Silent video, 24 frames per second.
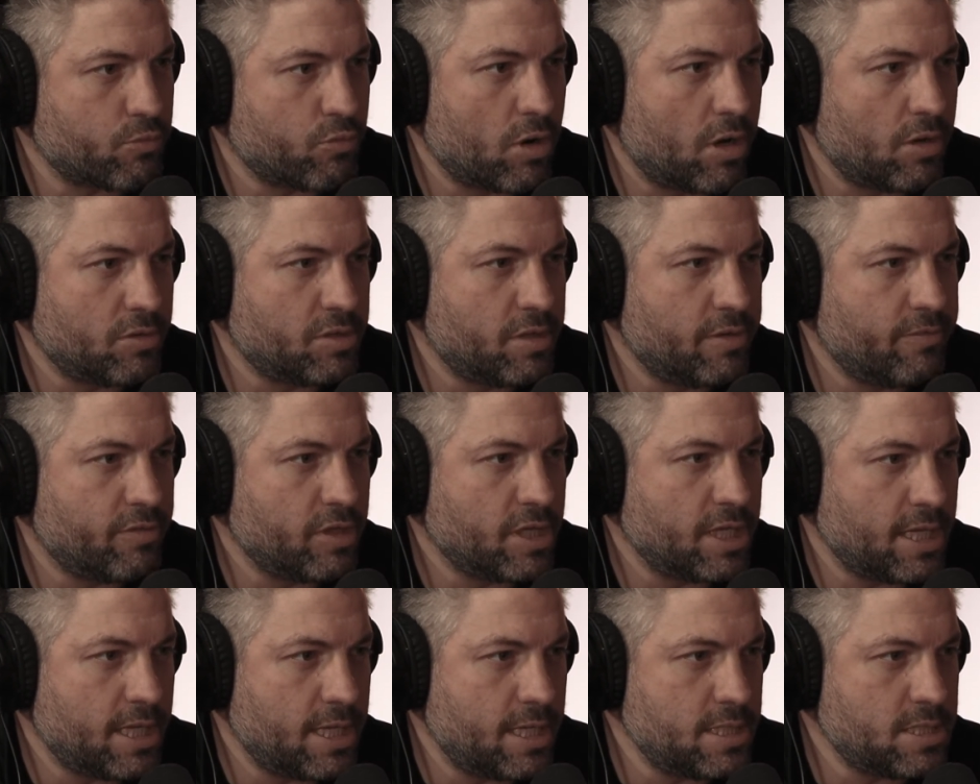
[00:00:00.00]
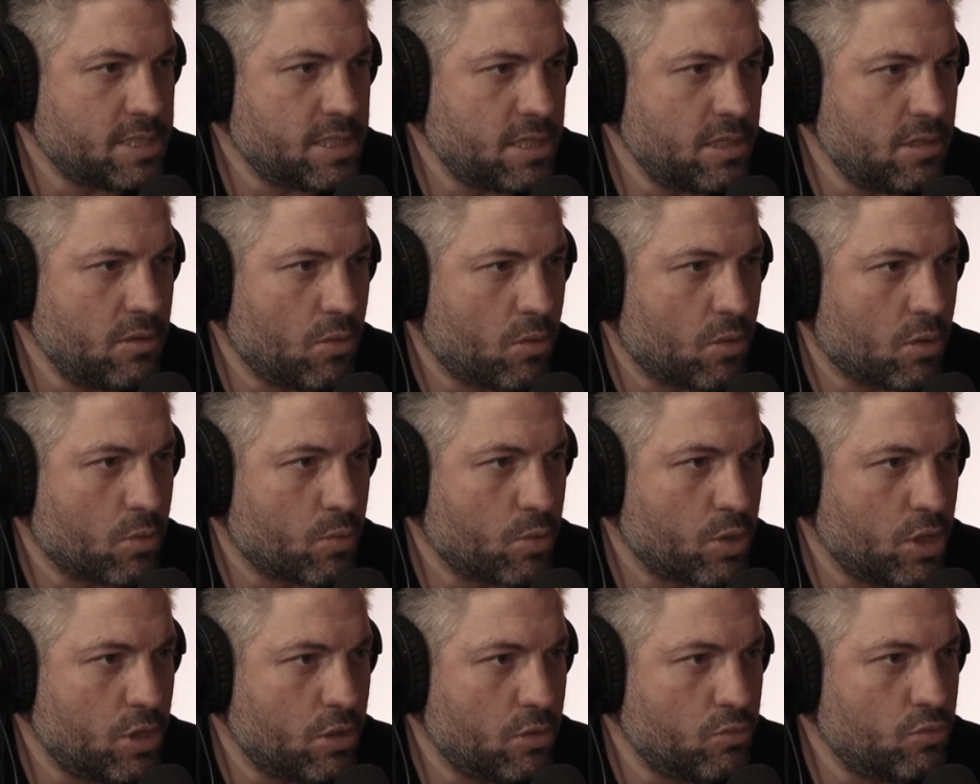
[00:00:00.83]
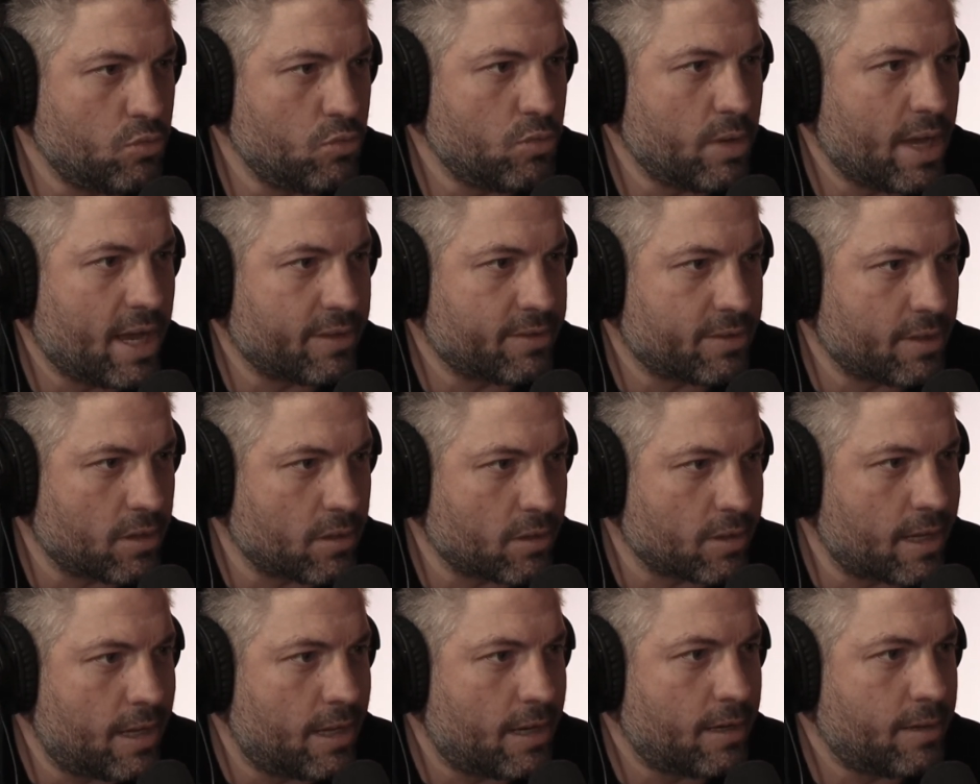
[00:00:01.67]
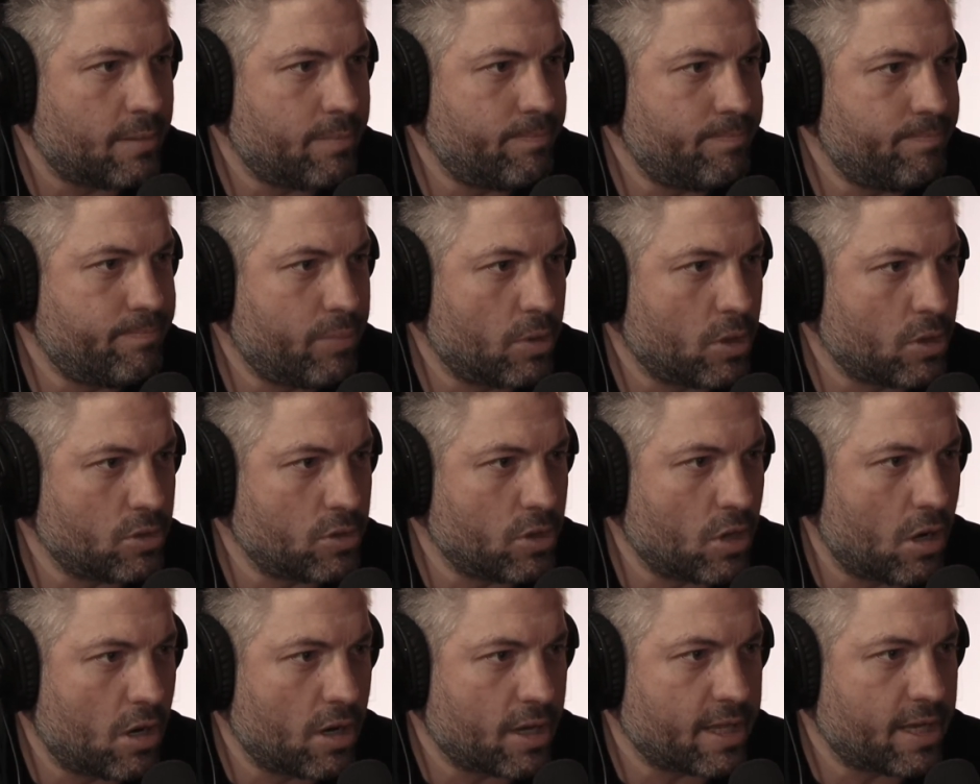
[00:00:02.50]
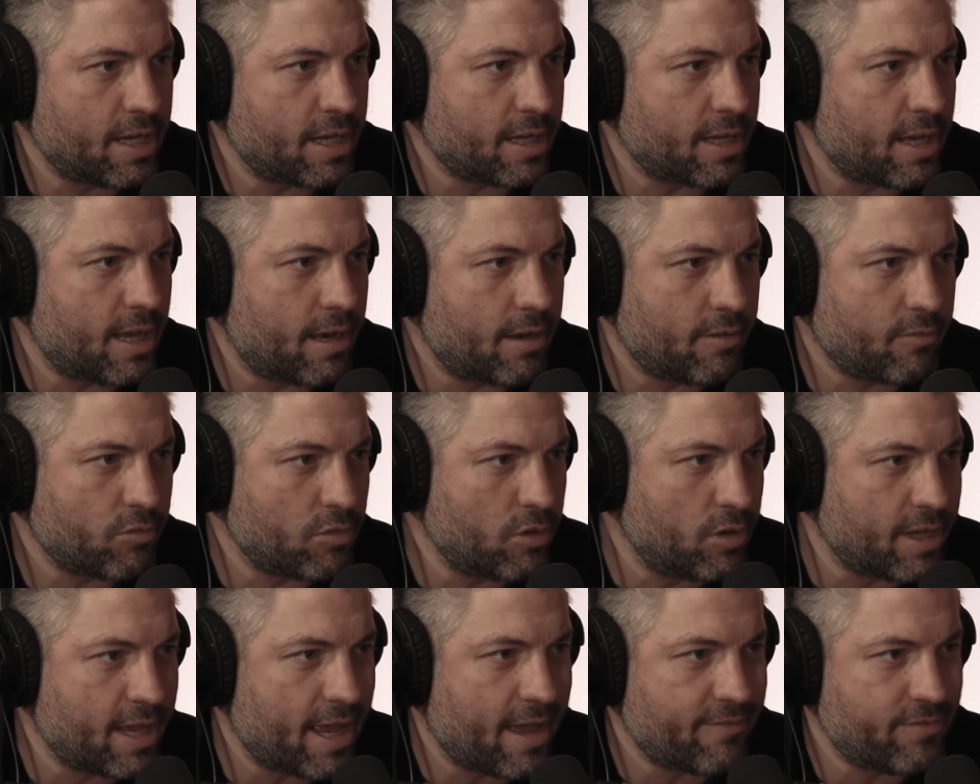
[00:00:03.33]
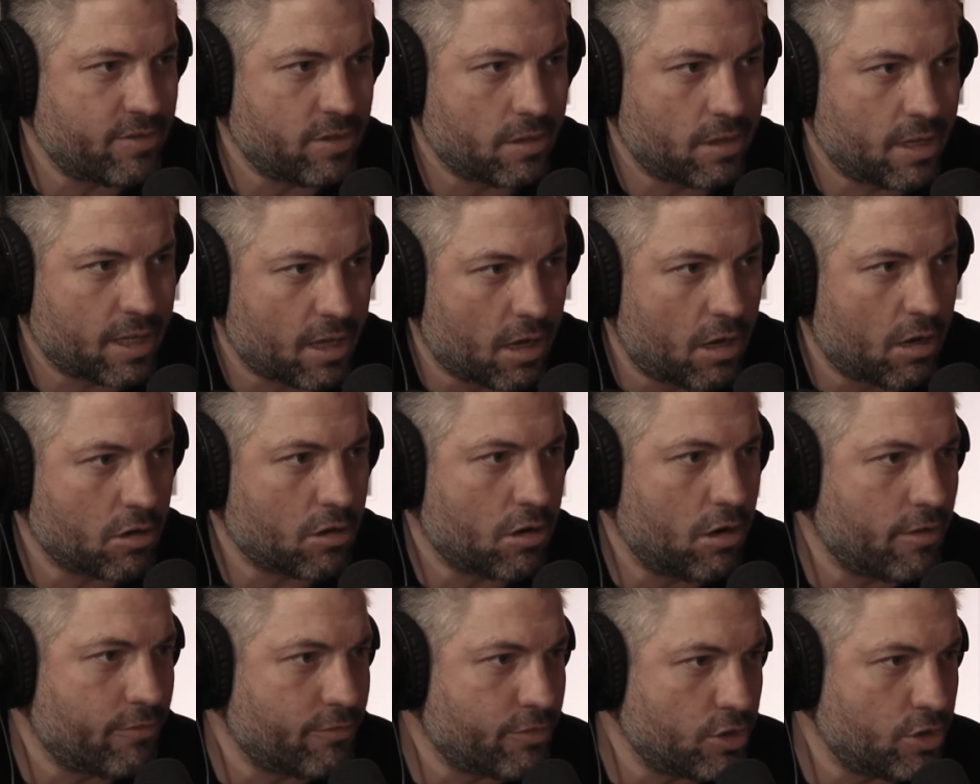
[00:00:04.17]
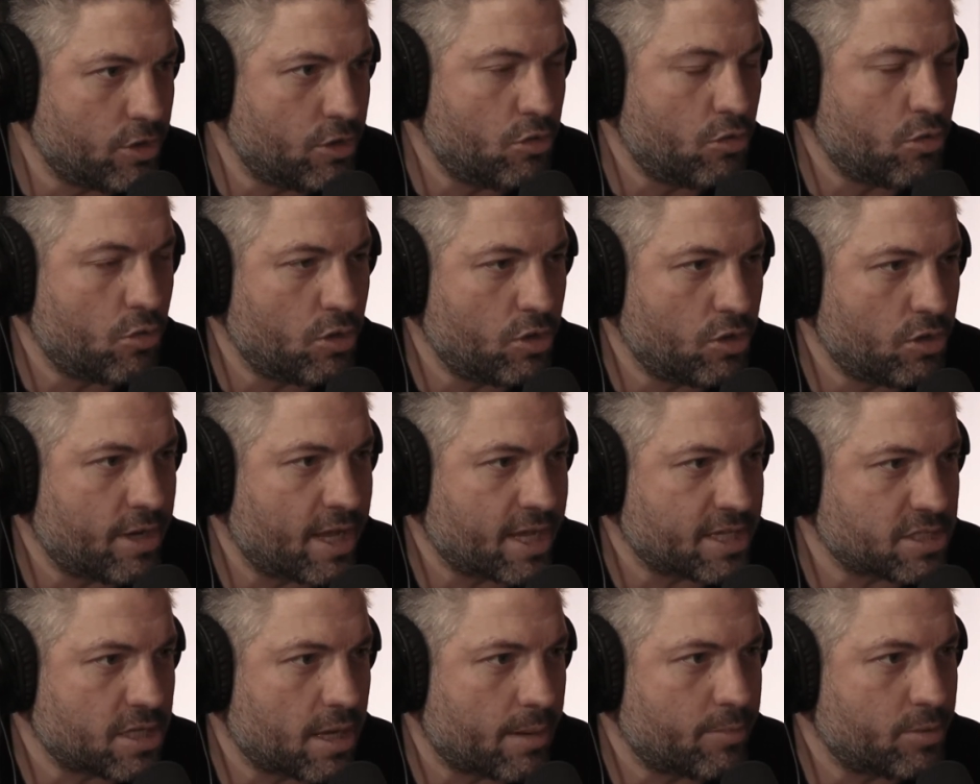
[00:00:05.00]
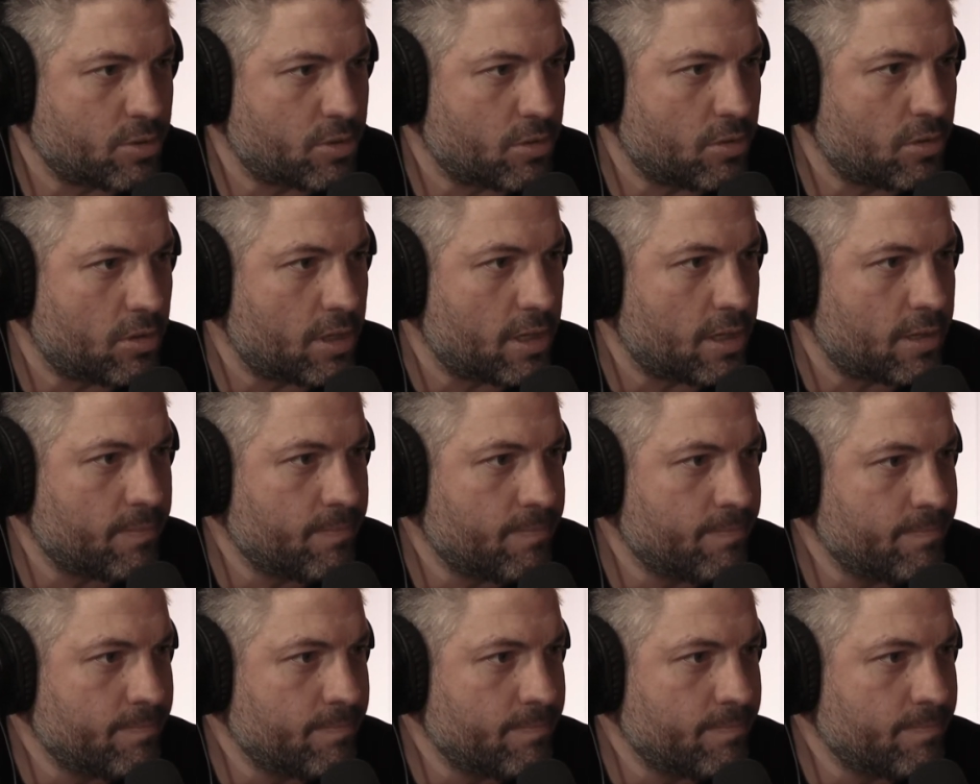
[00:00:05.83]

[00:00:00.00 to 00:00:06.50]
relatively easy, or were you out there kind of bird dogging and kind of really having to uncover your next opportunity?